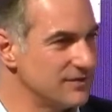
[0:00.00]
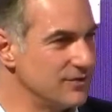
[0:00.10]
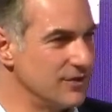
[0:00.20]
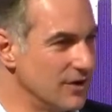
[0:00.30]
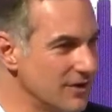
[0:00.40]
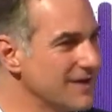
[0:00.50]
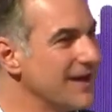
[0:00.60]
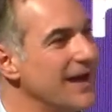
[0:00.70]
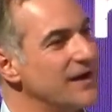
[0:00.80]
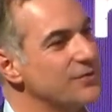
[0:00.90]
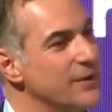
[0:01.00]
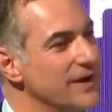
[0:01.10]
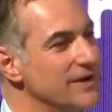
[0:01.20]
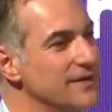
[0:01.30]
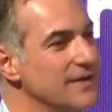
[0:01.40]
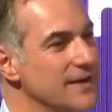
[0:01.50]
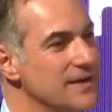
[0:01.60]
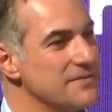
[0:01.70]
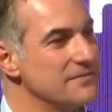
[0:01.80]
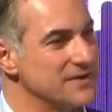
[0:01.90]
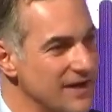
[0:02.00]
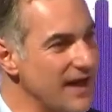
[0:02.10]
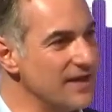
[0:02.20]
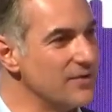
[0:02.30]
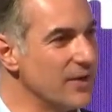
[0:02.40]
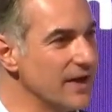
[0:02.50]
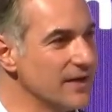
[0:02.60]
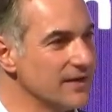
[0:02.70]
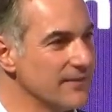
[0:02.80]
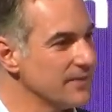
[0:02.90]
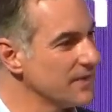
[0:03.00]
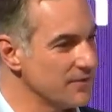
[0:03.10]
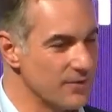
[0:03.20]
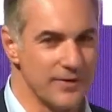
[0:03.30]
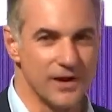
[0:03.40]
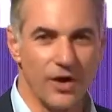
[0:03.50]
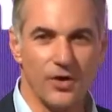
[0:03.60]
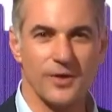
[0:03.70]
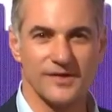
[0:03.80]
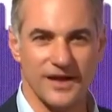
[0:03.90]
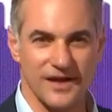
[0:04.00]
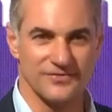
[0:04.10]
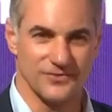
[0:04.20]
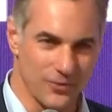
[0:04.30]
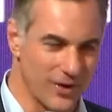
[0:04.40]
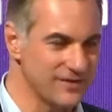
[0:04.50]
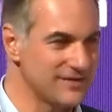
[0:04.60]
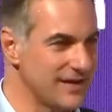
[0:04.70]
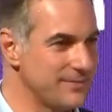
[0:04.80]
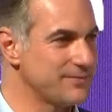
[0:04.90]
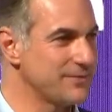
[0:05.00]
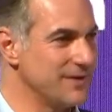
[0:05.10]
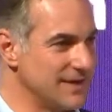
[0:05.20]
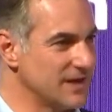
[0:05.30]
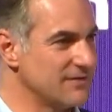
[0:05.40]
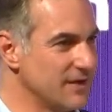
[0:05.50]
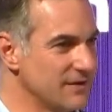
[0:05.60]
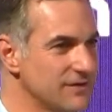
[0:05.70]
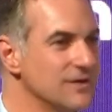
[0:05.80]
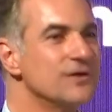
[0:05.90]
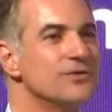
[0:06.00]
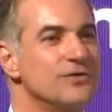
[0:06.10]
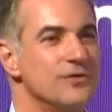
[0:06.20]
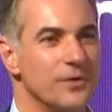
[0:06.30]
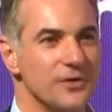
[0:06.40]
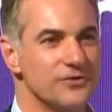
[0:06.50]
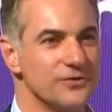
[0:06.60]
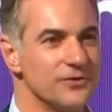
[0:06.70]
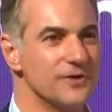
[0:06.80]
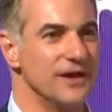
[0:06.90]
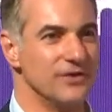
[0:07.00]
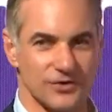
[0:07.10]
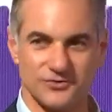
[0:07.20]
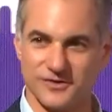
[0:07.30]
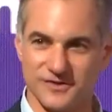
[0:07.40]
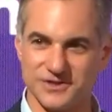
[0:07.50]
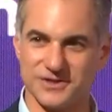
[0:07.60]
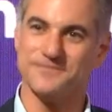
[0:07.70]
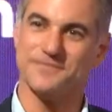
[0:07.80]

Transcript: New York, elsewhere. But anyway, we will always have one step in advance to support you in your transition.